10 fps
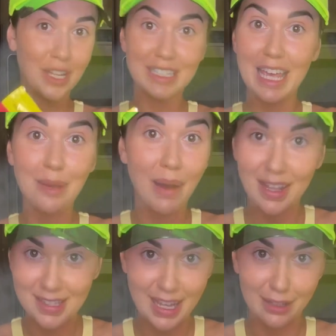you can take by
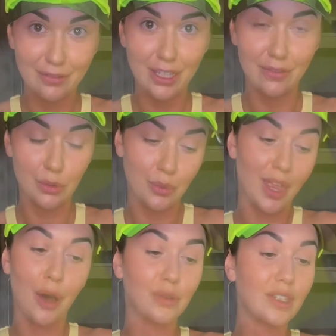itself even
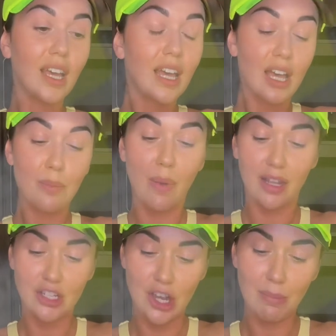without
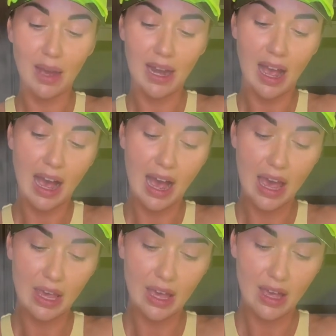matcha, but
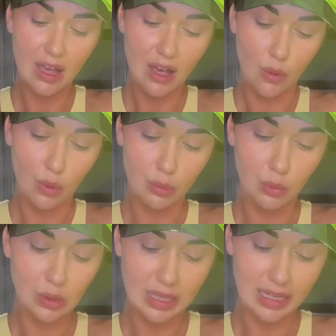I will
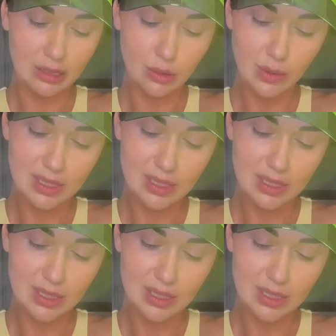put like 3